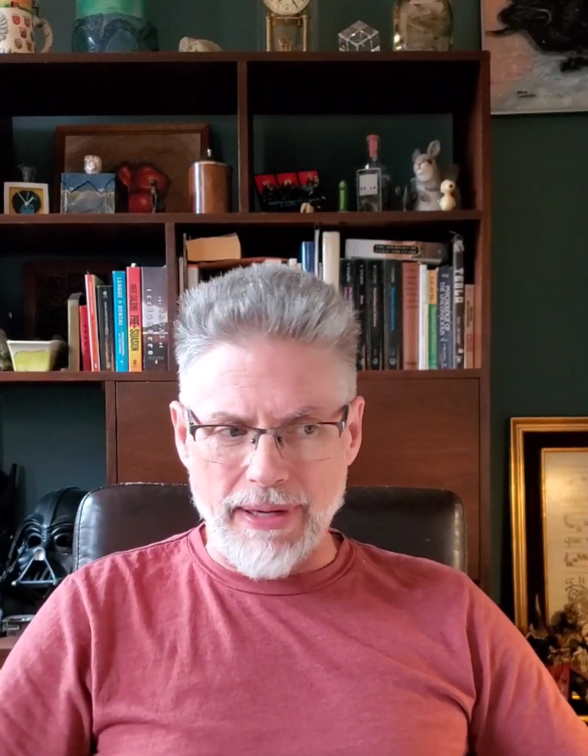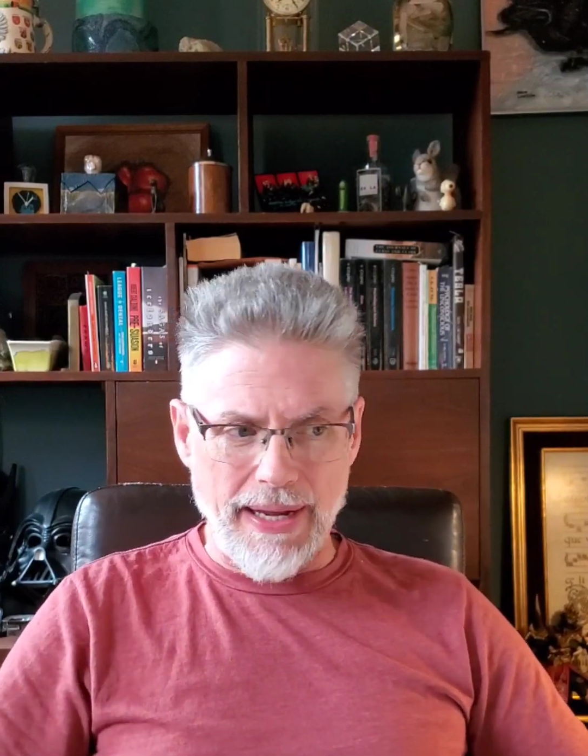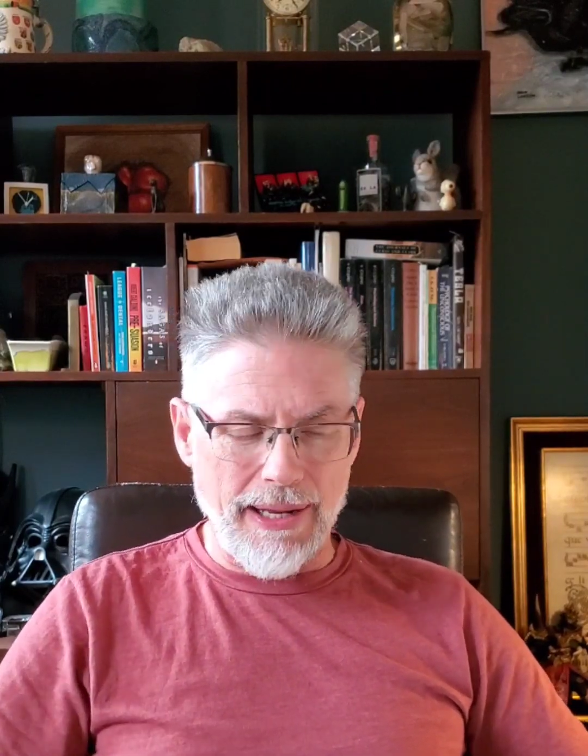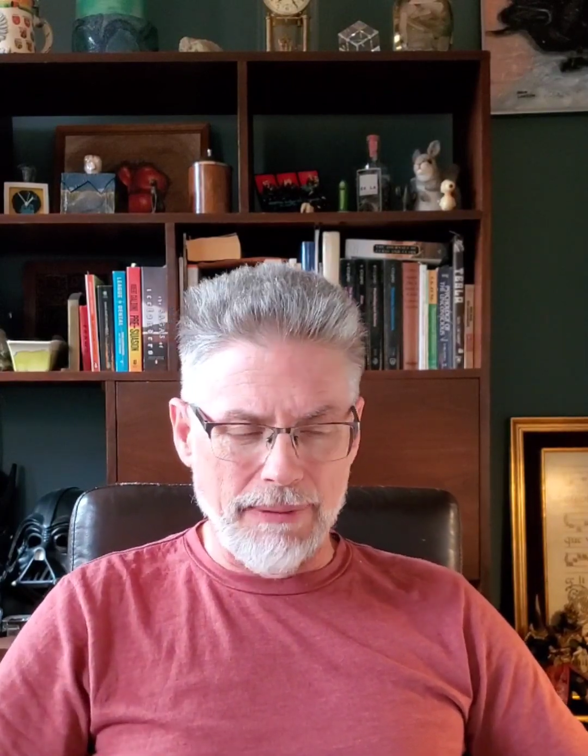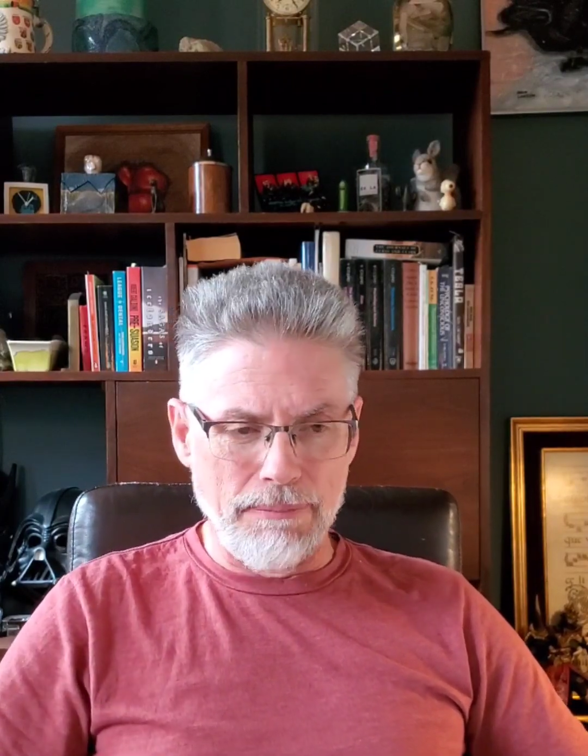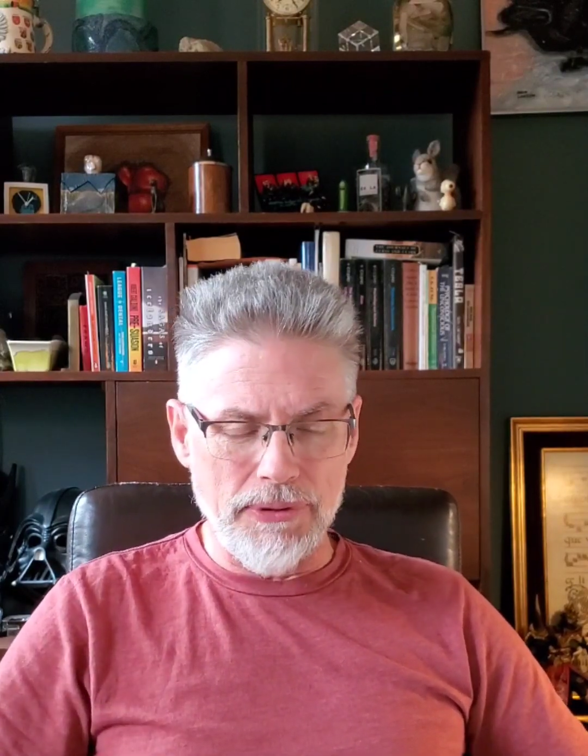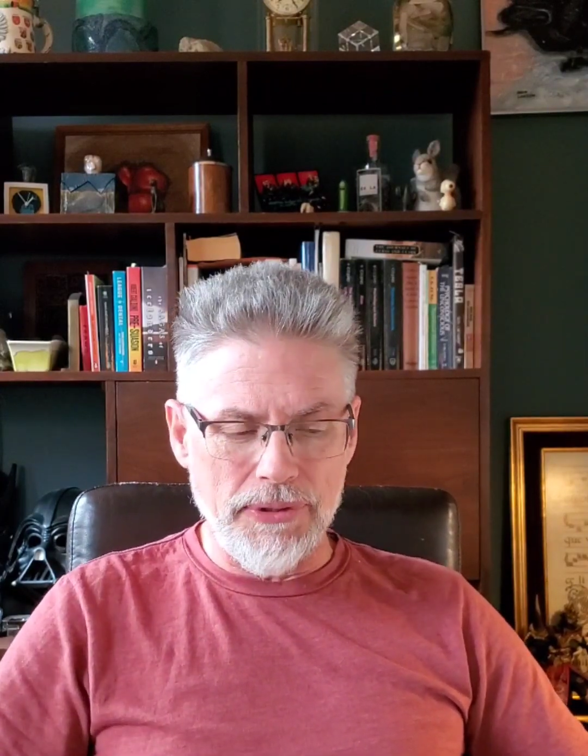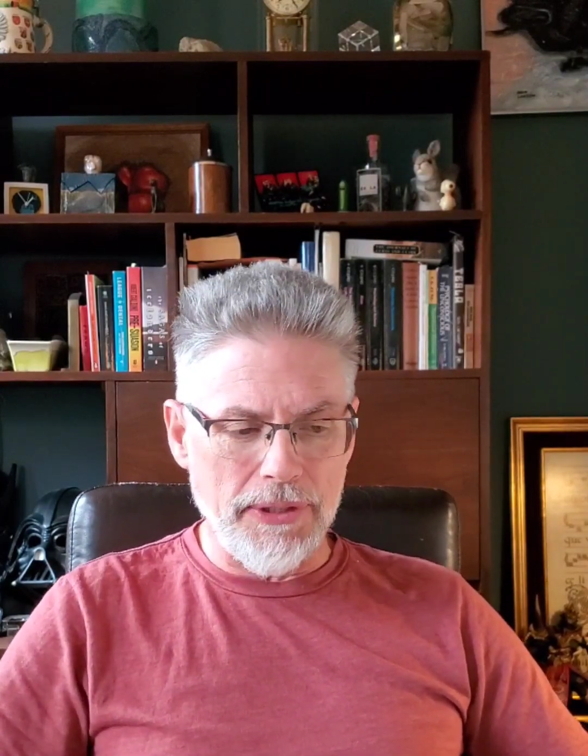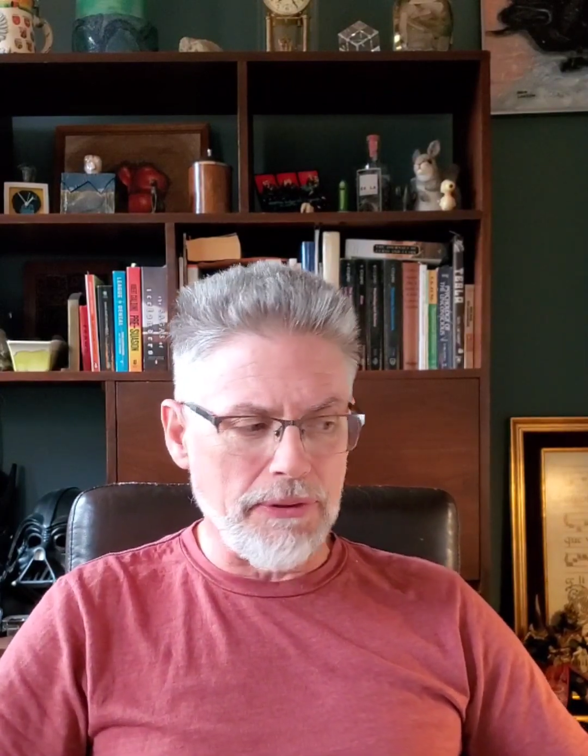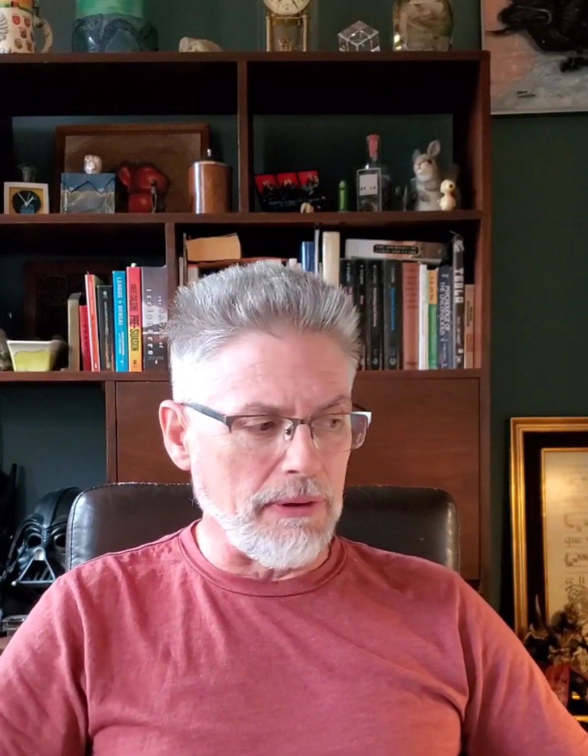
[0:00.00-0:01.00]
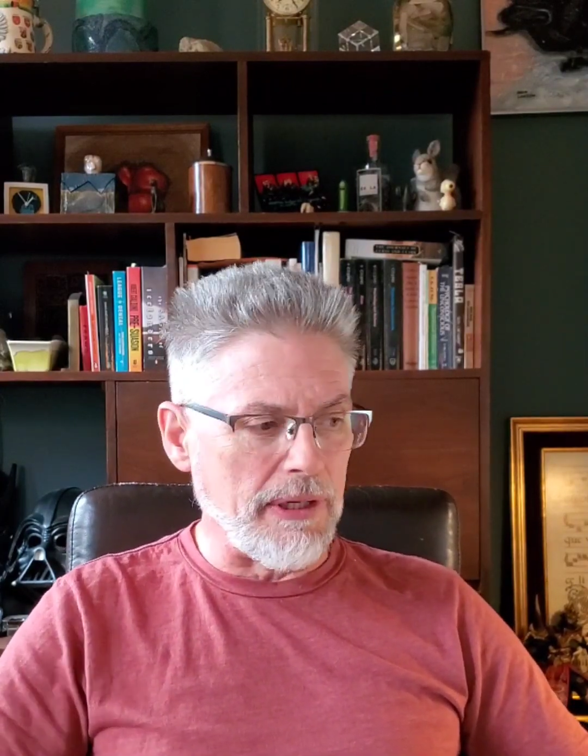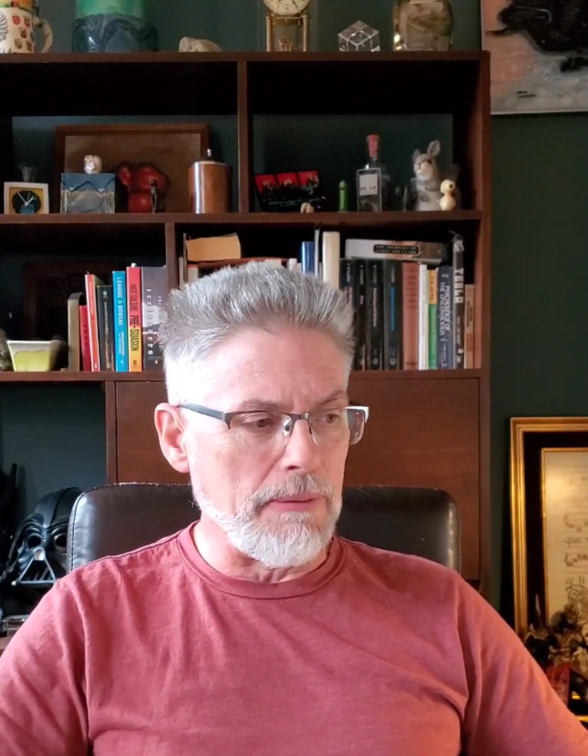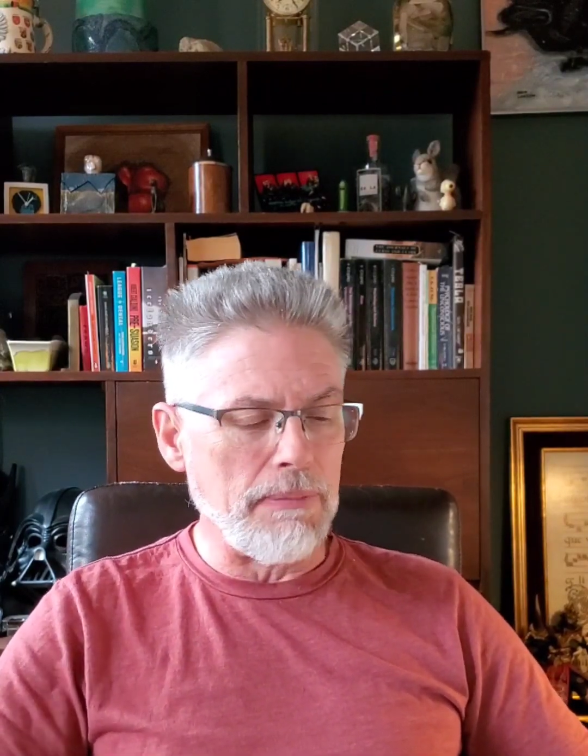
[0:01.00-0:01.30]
and particularly